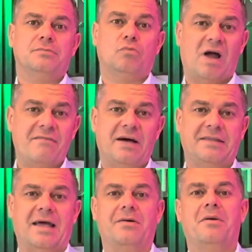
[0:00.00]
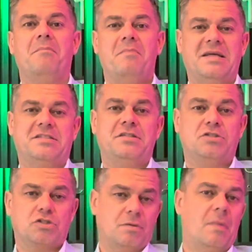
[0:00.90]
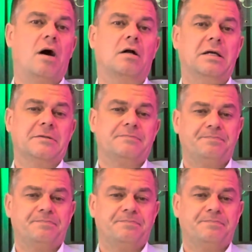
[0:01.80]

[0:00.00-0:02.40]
Write that down, message to market.